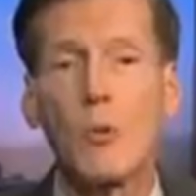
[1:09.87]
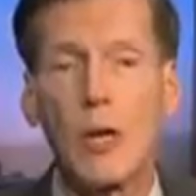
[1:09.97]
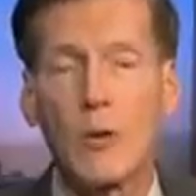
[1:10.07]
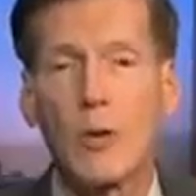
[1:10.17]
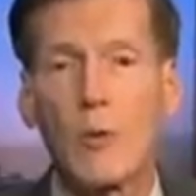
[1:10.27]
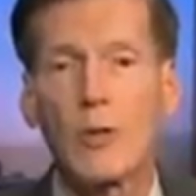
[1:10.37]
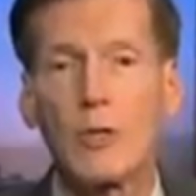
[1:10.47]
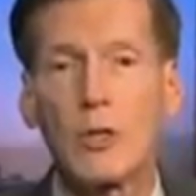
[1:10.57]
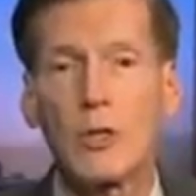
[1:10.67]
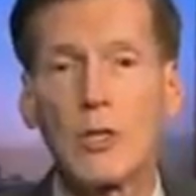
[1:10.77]
We don't know what
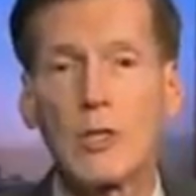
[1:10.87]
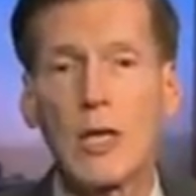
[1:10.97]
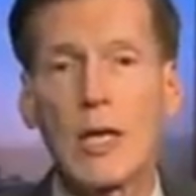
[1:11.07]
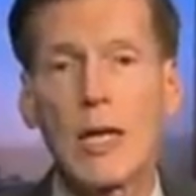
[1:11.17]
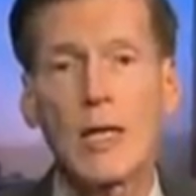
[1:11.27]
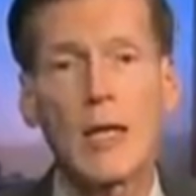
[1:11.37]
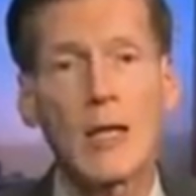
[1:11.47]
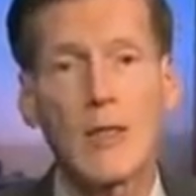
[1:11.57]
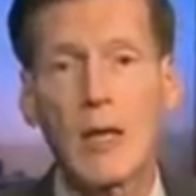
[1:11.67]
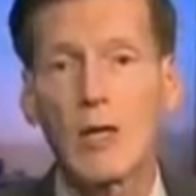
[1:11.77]
the jury's thinking.
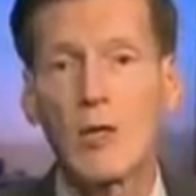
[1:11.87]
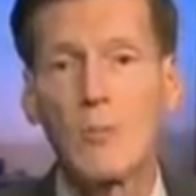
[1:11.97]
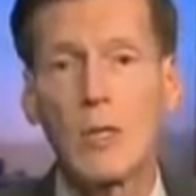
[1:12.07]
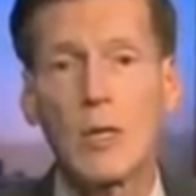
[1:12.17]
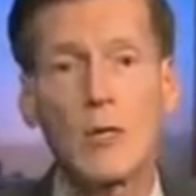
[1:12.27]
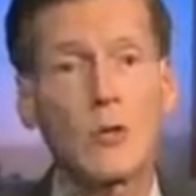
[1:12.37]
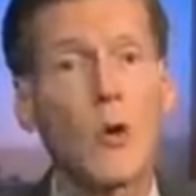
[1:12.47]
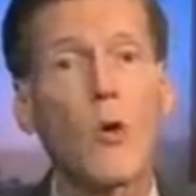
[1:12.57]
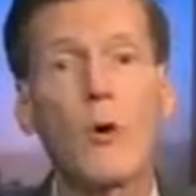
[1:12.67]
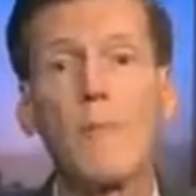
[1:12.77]
They could be close,
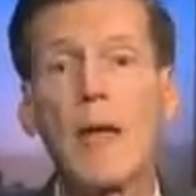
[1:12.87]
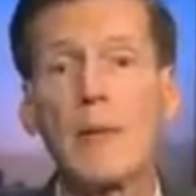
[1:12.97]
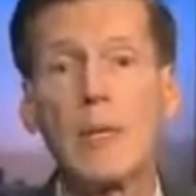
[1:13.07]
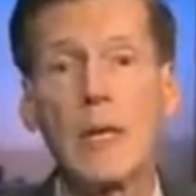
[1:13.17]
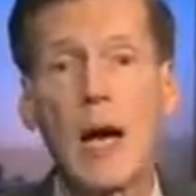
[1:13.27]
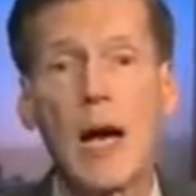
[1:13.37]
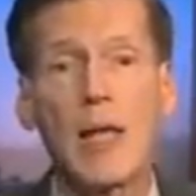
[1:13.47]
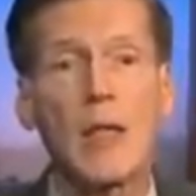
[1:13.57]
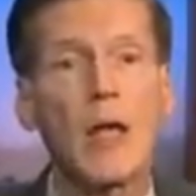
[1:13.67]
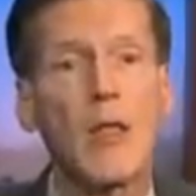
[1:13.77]
or maybe
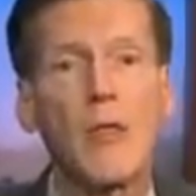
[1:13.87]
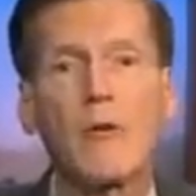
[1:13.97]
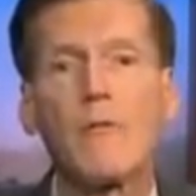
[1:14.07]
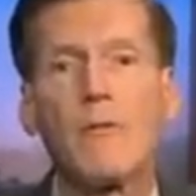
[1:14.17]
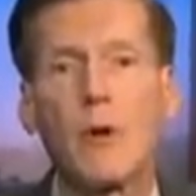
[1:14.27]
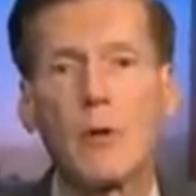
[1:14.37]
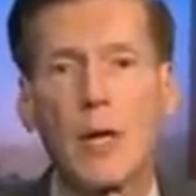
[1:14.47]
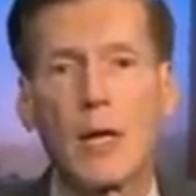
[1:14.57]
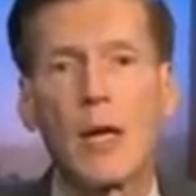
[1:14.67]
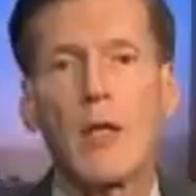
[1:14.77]
not. They're
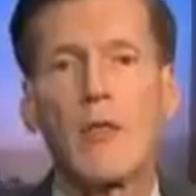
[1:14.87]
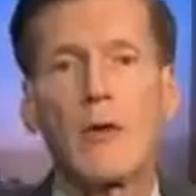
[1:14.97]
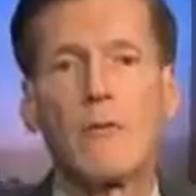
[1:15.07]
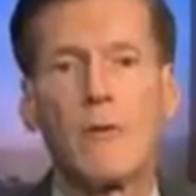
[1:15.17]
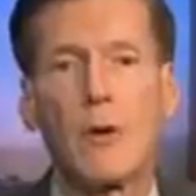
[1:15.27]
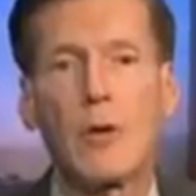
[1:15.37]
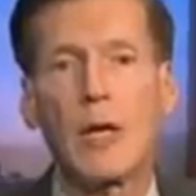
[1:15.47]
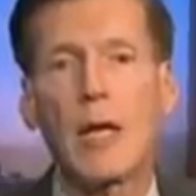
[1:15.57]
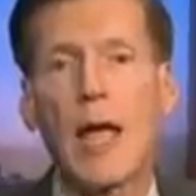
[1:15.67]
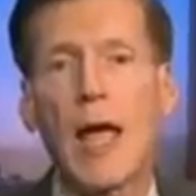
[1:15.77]
voting. They're
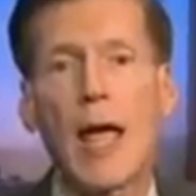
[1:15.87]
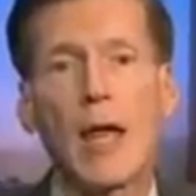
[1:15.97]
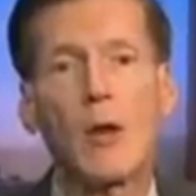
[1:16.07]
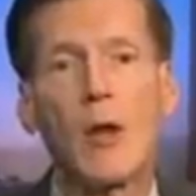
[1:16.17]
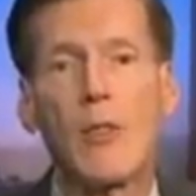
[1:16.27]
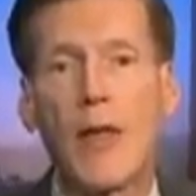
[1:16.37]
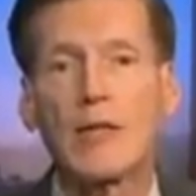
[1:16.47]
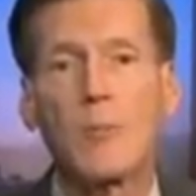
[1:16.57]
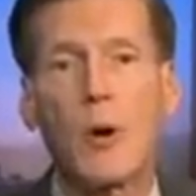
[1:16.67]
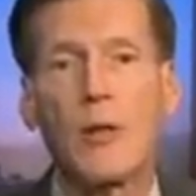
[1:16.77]
voting, and
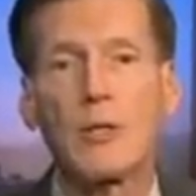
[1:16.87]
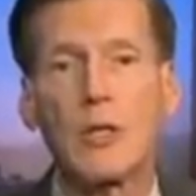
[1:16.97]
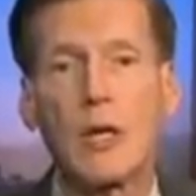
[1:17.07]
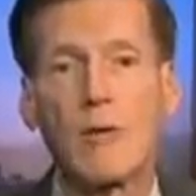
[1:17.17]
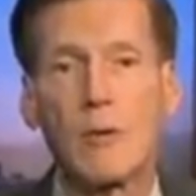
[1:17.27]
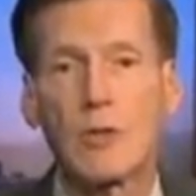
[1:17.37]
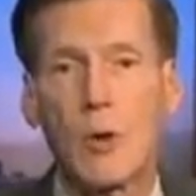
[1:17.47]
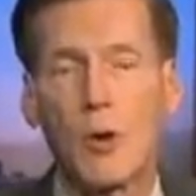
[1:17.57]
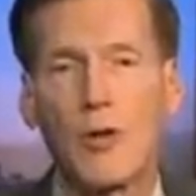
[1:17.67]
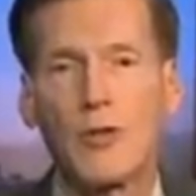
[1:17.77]
that's part of the secret of what's
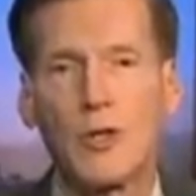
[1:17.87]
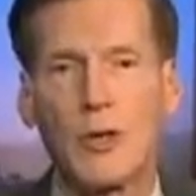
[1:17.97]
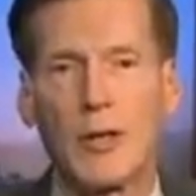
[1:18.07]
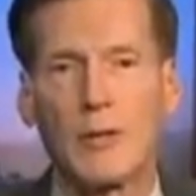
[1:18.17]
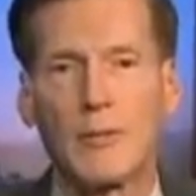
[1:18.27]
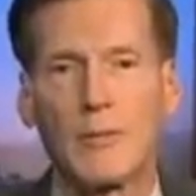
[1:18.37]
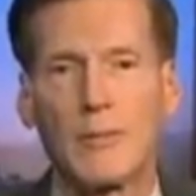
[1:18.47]
going on in the jury.